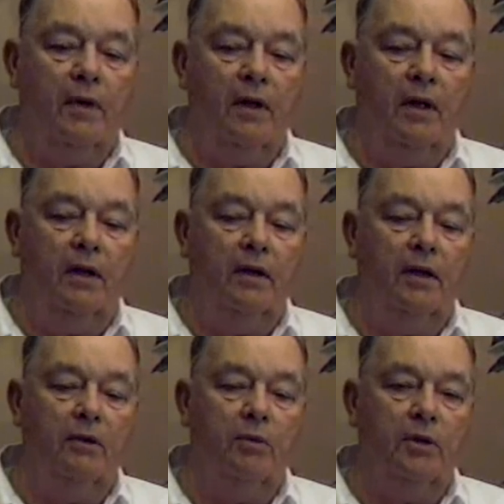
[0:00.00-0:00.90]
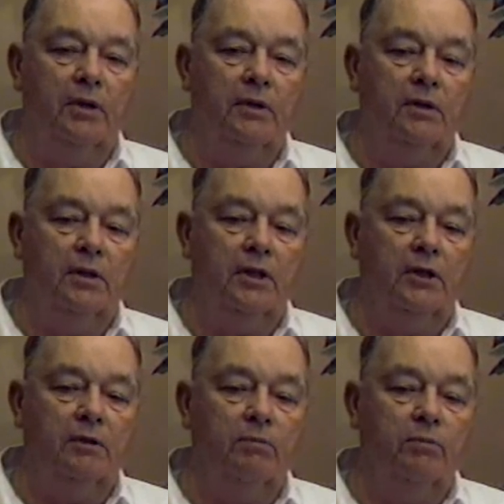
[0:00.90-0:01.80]
and he was
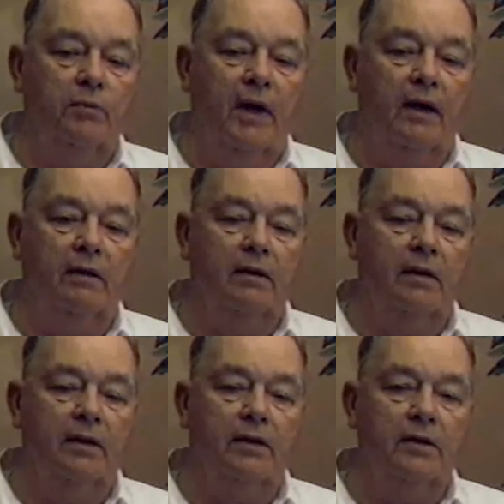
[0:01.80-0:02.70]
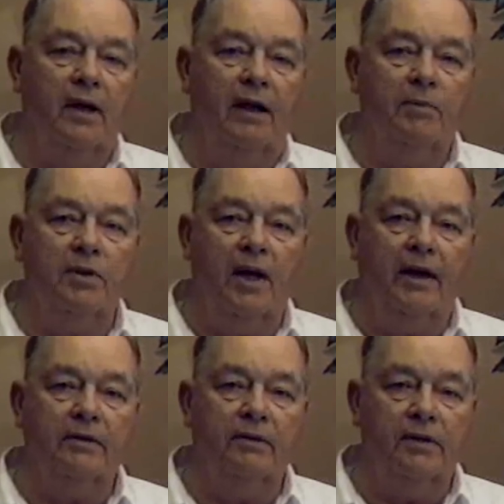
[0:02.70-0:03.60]
not in the same
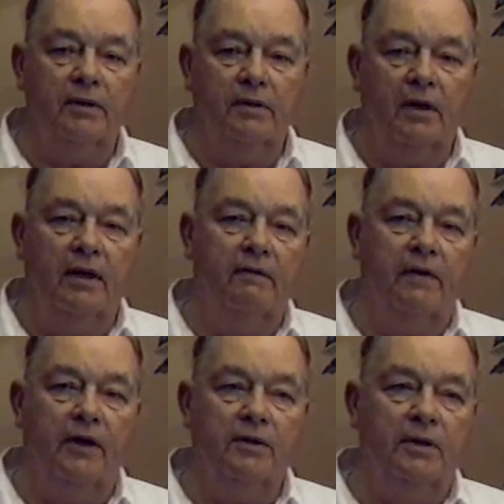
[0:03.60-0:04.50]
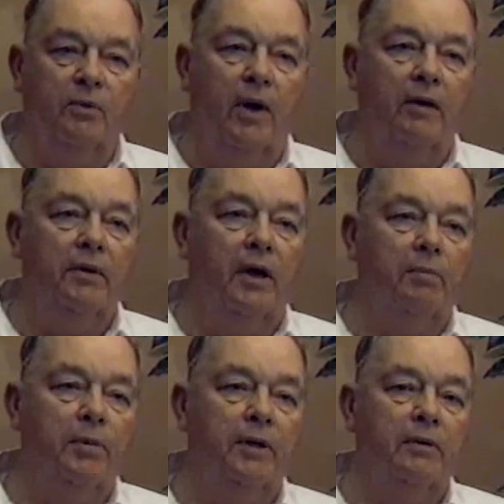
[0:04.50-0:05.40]
sector that I eventually wound
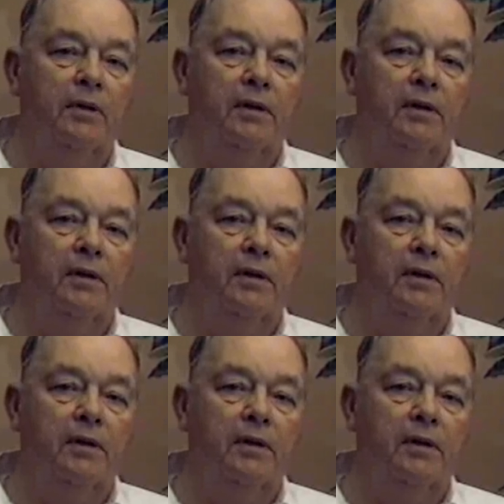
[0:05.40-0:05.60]
up in.